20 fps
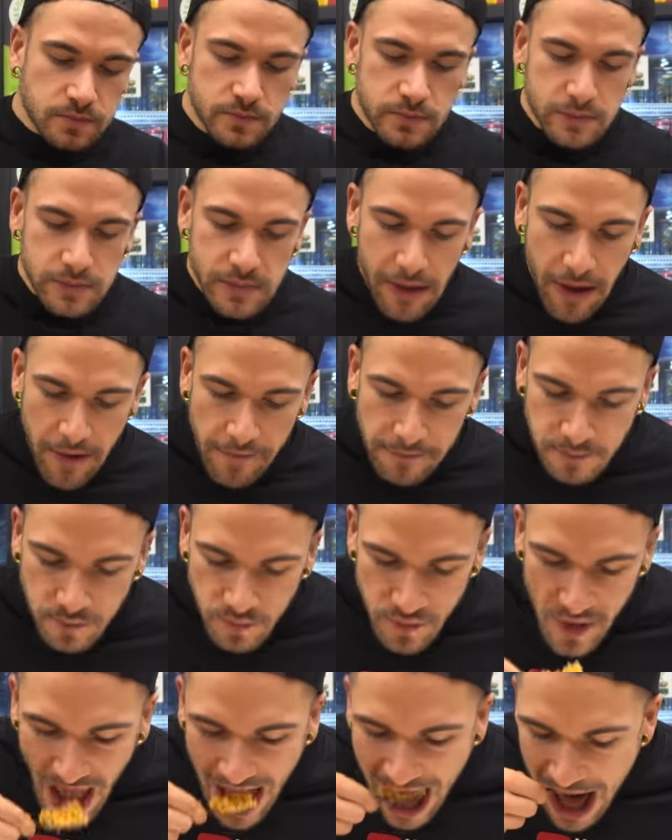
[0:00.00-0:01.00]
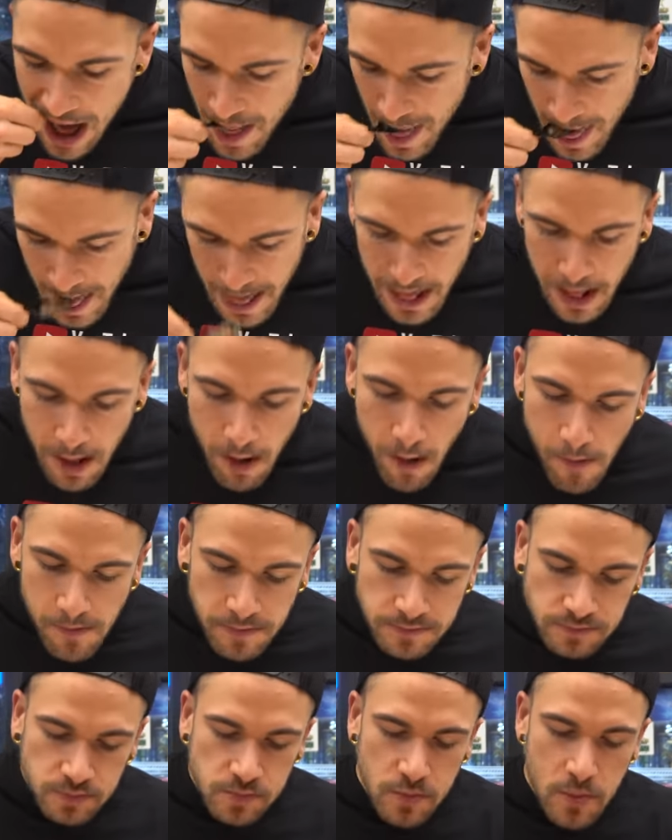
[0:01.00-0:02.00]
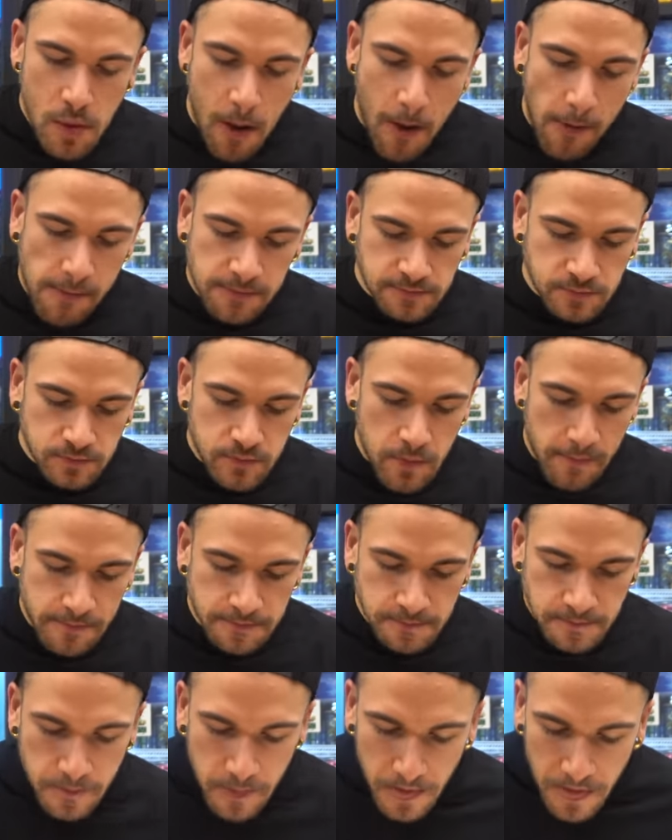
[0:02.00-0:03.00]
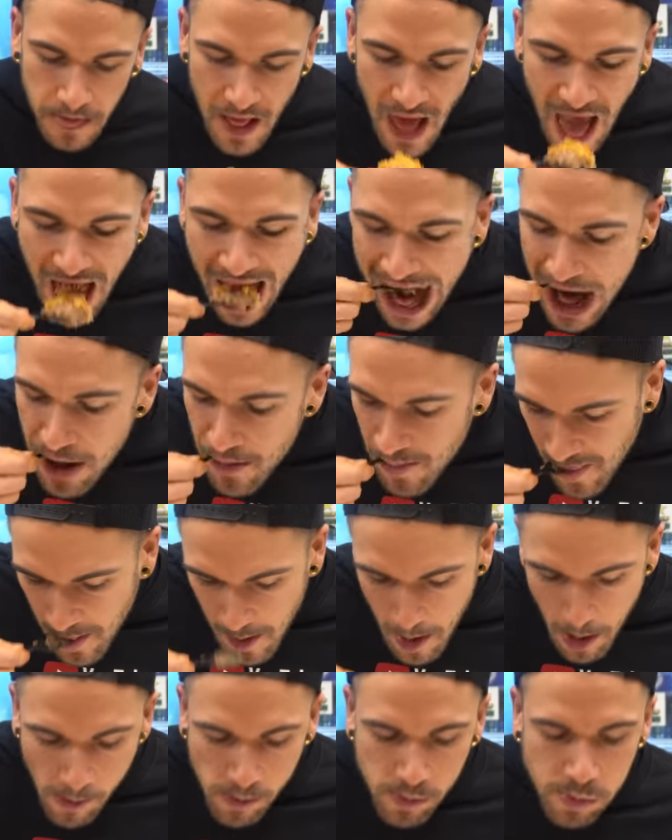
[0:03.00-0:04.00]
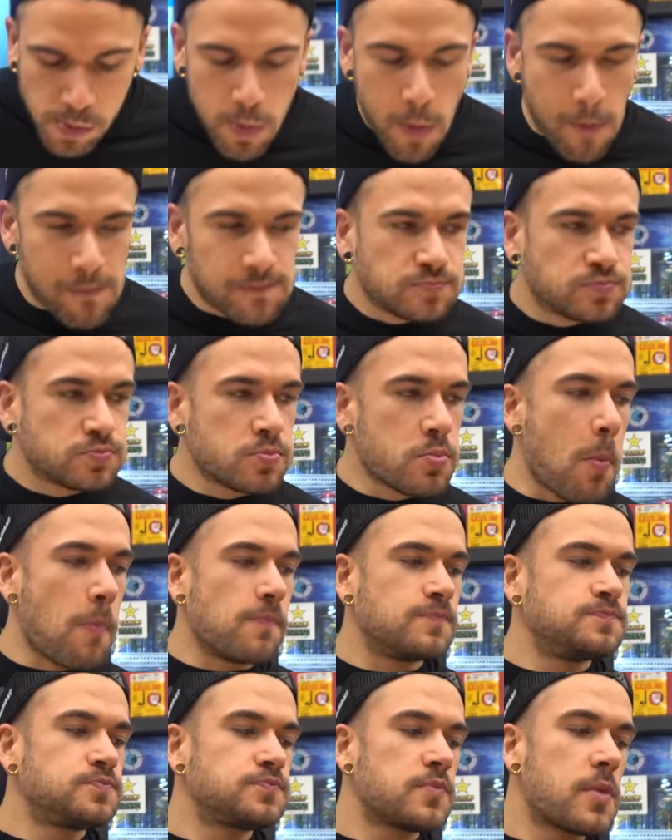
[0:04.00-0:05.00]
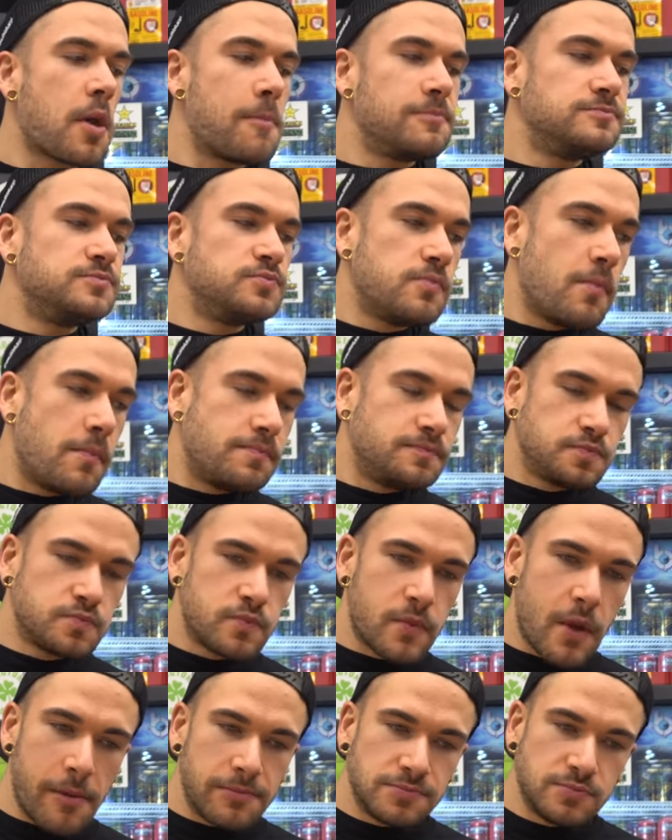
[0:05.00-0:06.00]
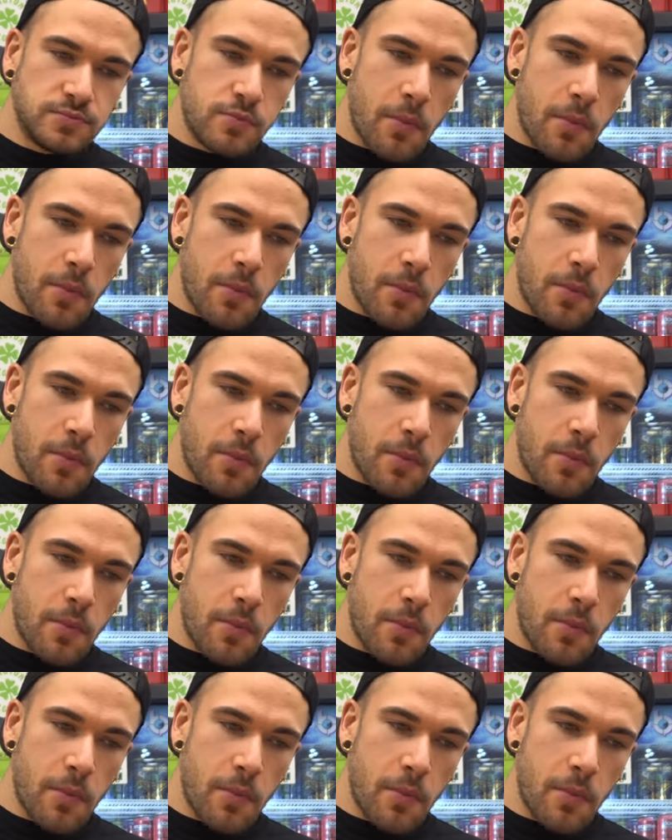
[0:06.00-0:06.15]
Chuck's got to come down. Our local Coca-Cola representative needs to come down and try the challenge.